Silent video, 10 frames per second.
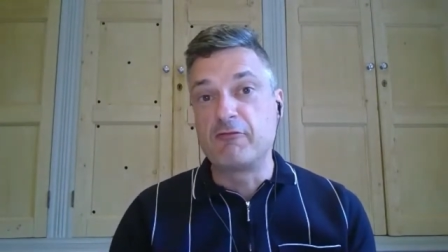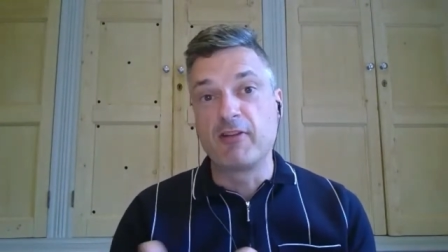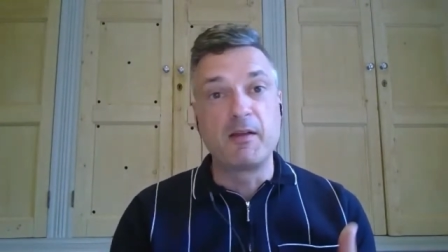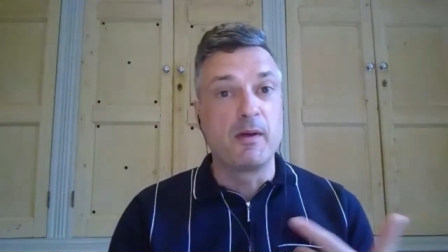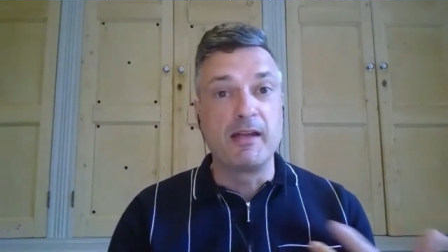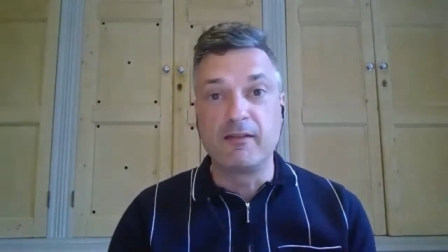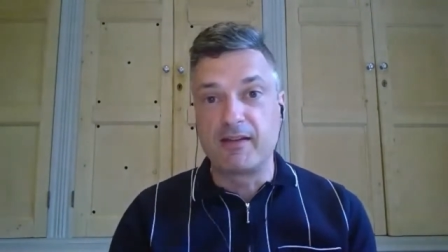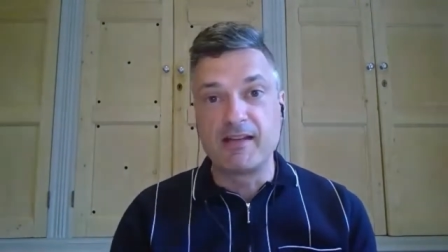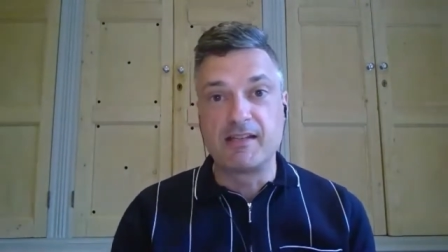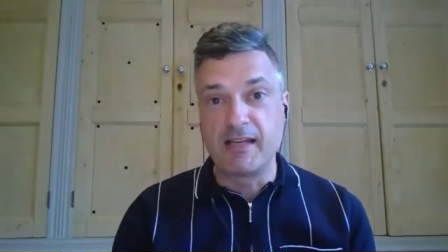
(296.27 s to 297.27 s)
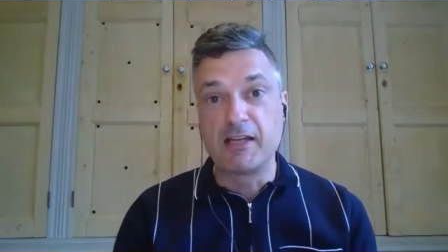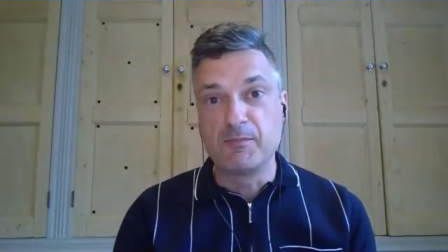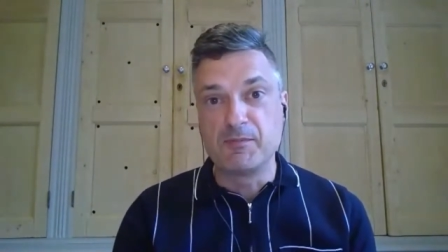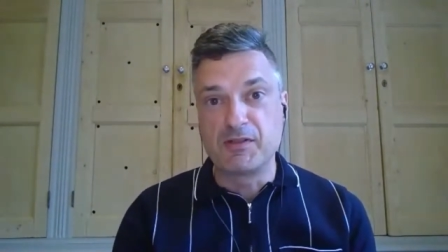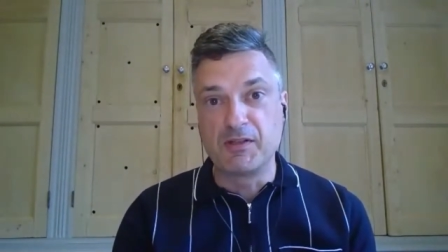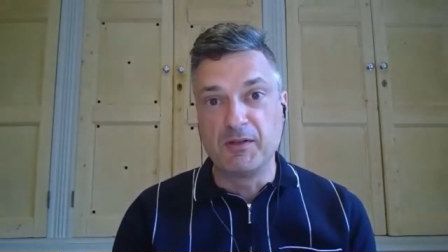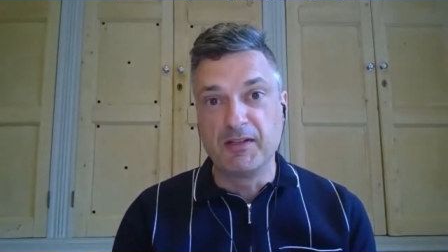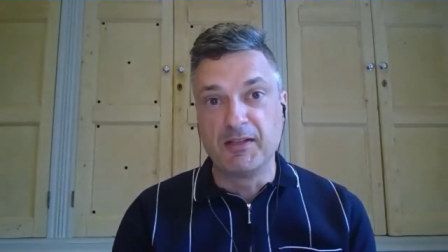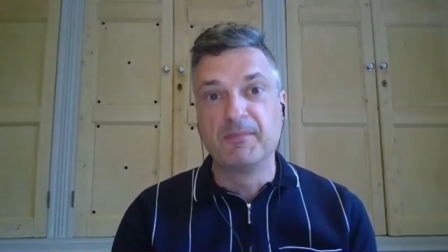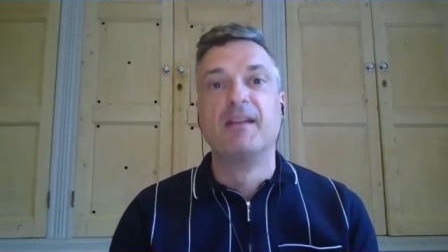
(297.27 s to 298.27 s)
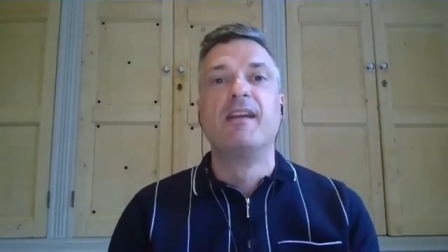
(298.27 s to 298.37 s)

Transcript: great way of getting income to them